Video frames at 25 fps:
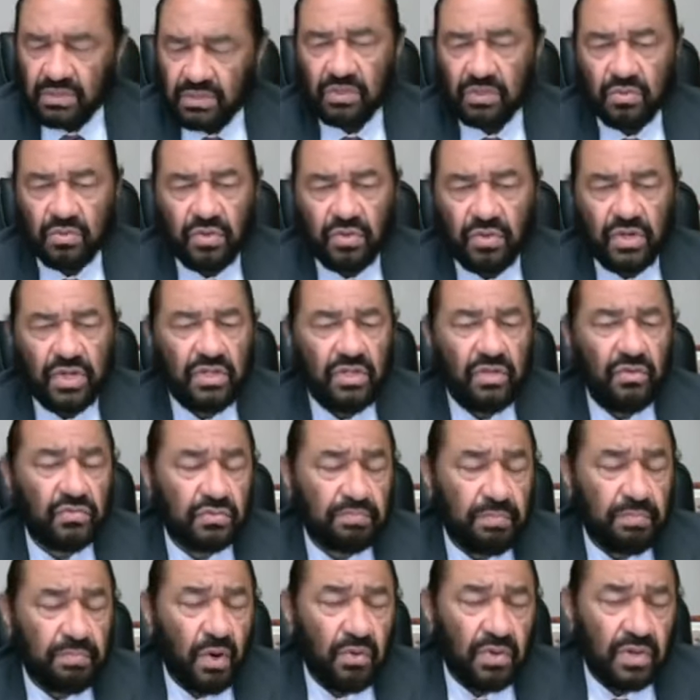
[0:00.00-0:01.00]
Mr. Greer, you've
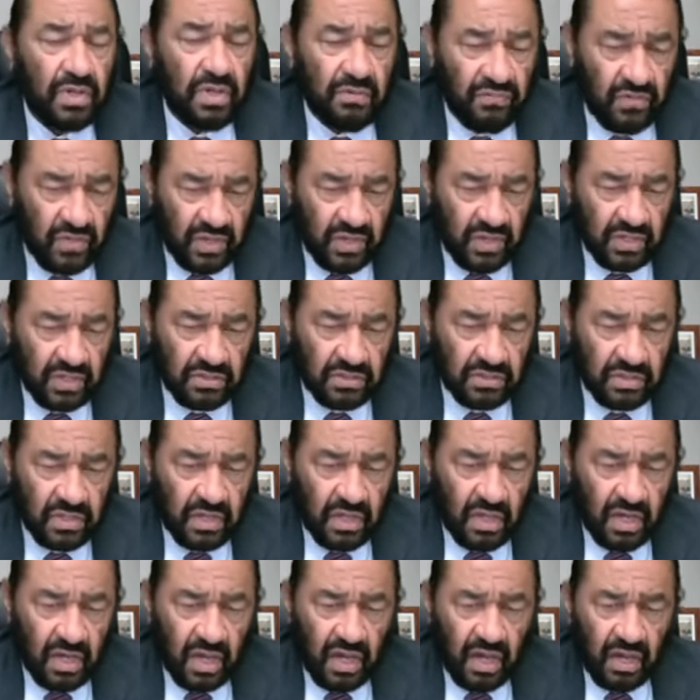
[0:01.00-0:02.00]
spoken of this,
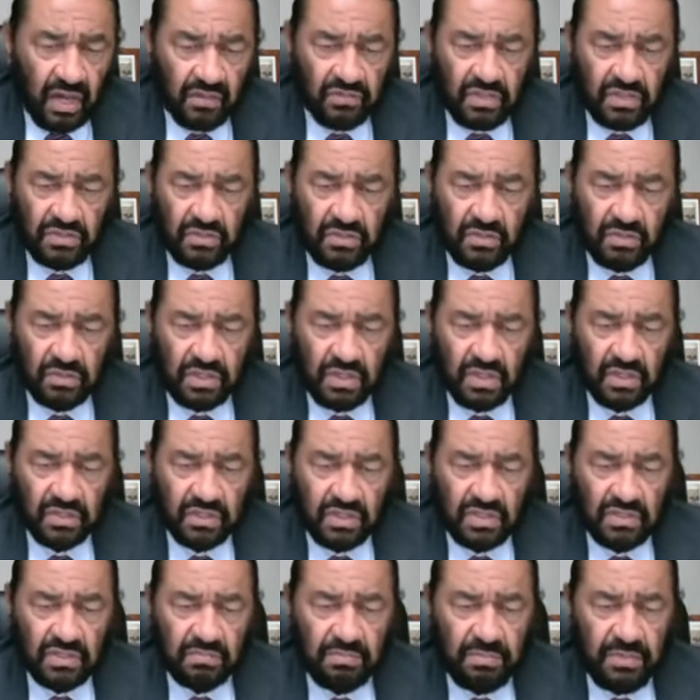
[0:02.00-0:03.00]
uh, these
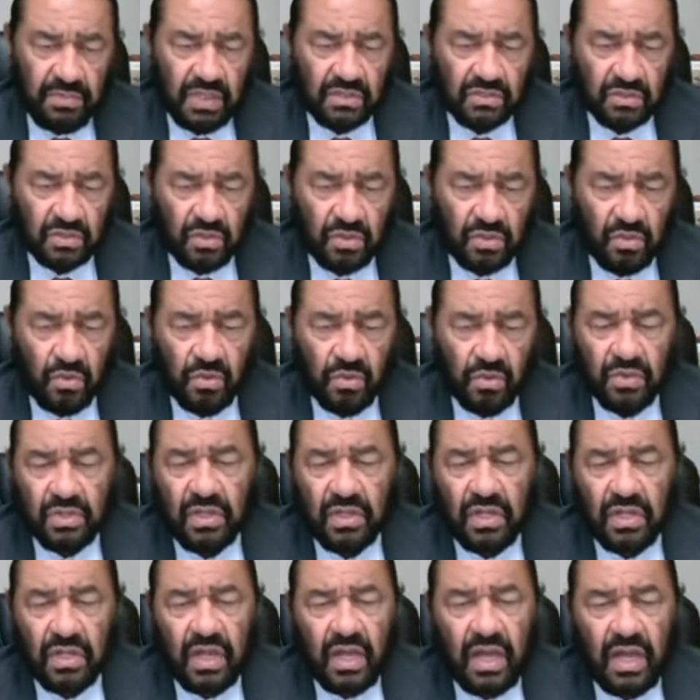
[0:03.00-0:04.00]
utilities being
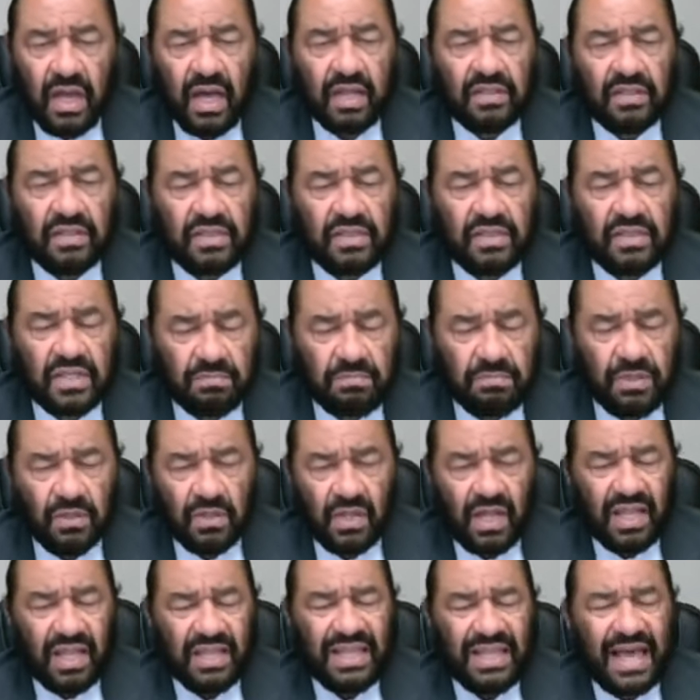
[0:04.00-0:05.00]
scored. Uh, this
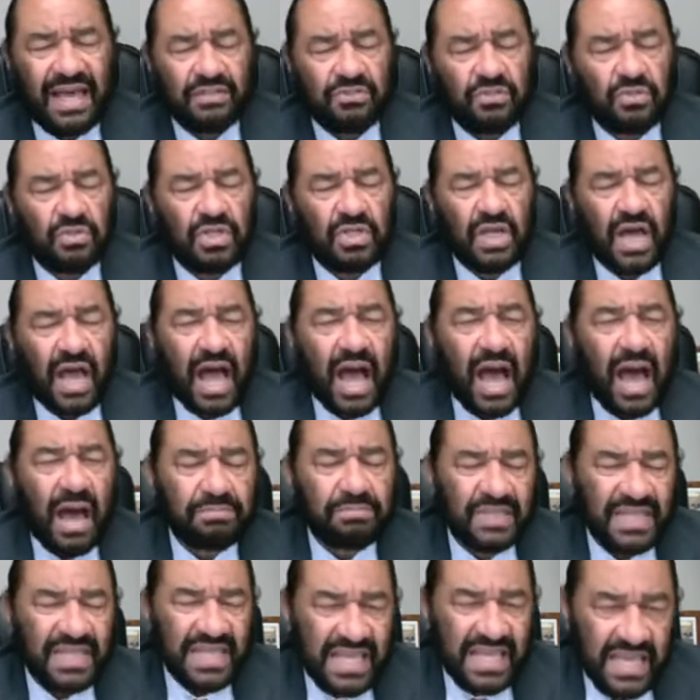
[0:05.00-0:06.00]
bill allows you to
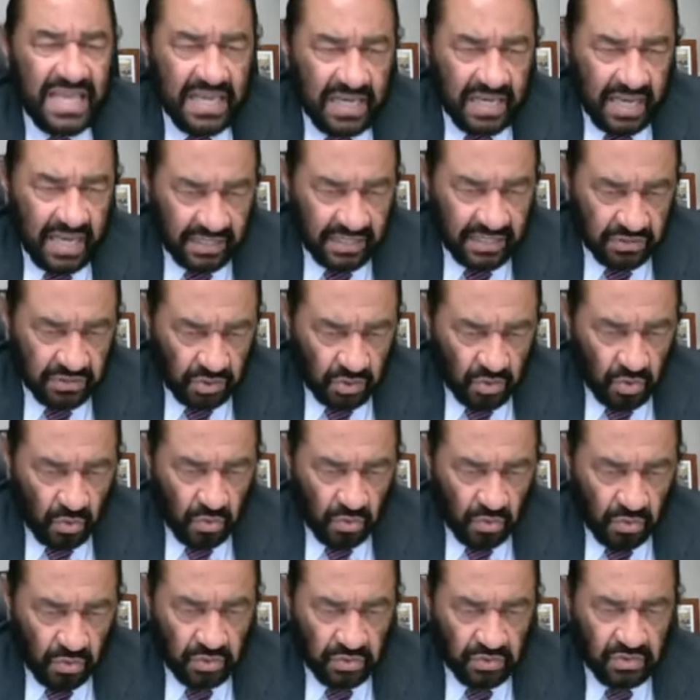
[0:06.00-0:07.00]
opt in and
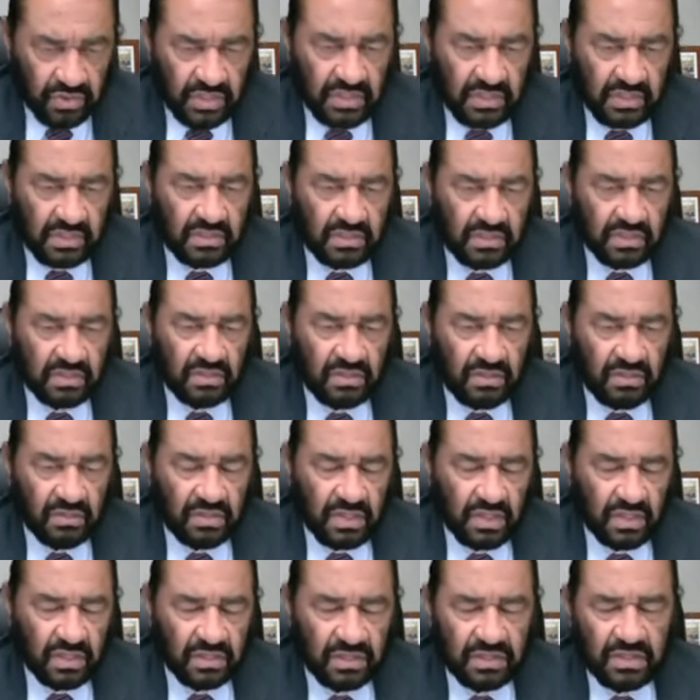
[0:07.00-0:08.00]
score these
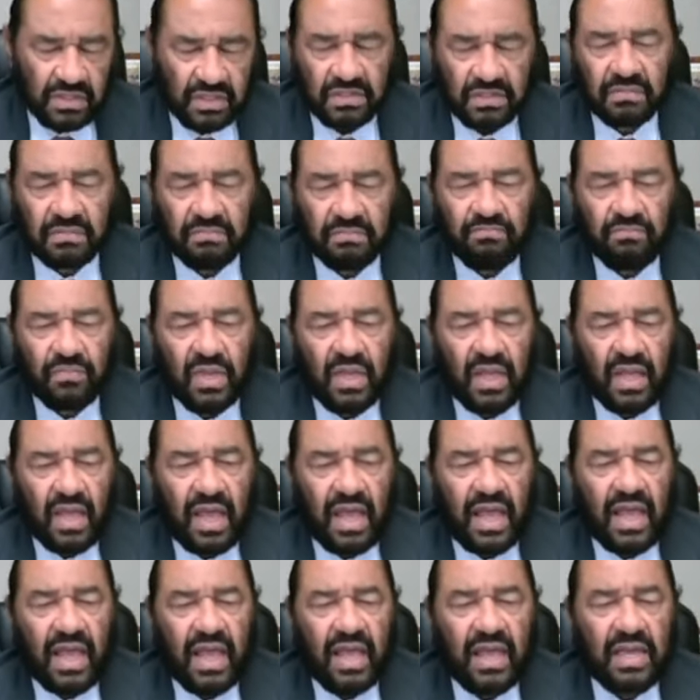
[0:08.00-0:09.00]
utilities.
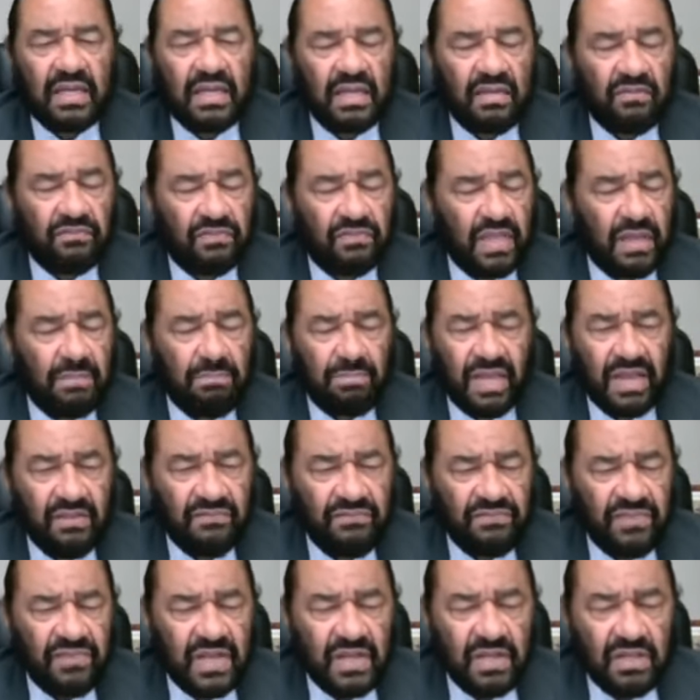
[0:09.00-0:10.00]
And if they
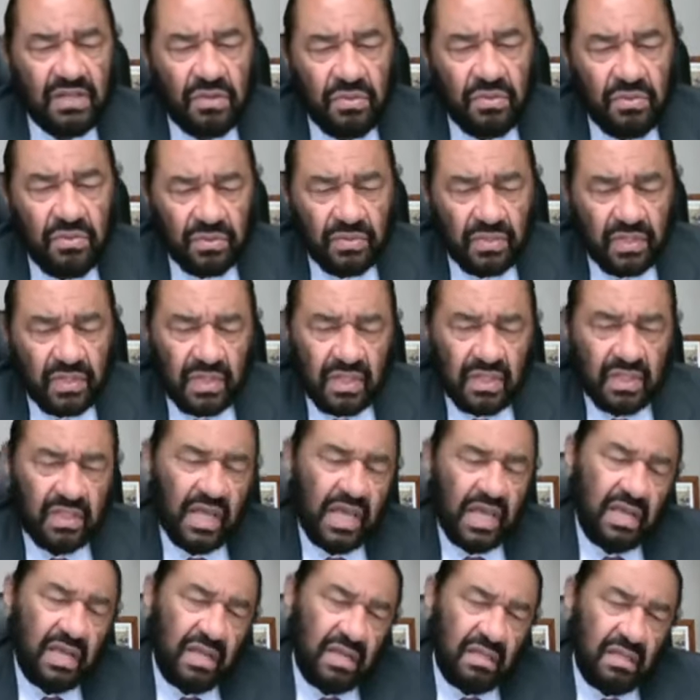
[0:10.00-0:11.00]
benefit you,
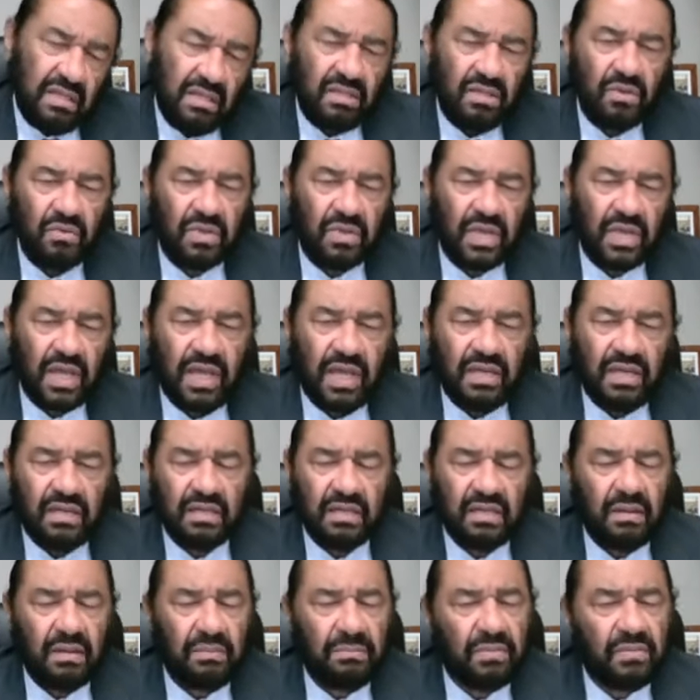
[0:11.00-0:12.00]
then you
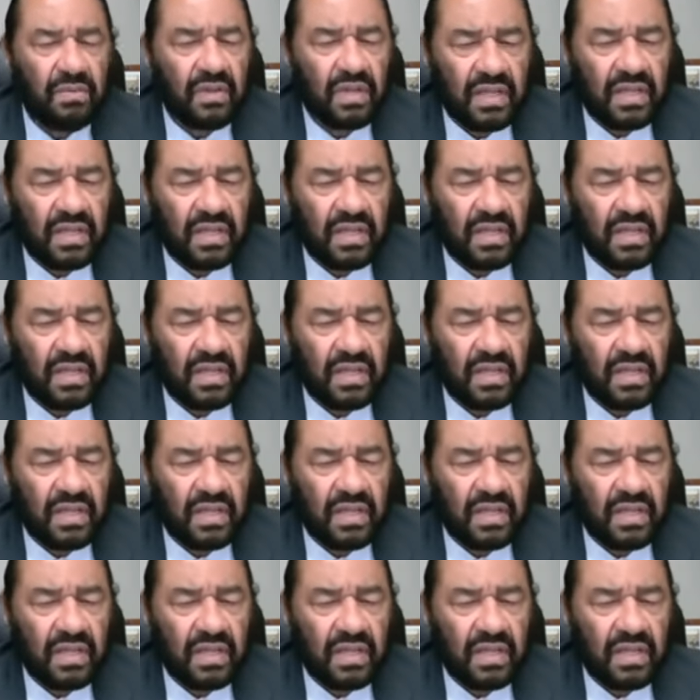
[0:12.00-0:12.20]
can